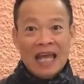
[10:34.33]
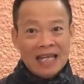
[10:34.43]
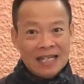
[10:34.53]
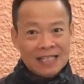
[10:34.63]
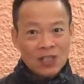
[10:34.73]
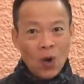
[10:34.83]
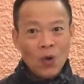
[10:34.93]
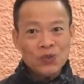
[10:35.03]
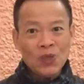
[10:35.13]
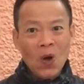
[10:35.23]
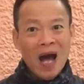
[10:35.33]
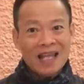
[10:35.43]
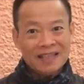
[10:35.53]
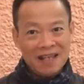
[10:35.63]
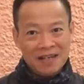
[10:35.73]
It is also
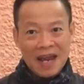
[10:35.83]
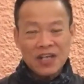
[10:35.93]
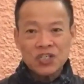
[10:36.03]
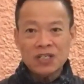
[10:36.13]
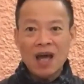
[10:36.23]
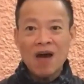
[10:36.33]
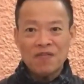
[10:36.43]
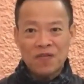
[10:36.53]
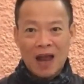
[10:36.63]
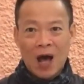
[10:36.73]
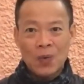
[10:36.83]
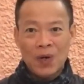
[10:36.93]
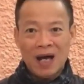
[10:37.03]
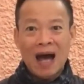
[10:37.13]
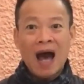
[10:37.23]
the national
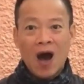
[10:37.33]
flower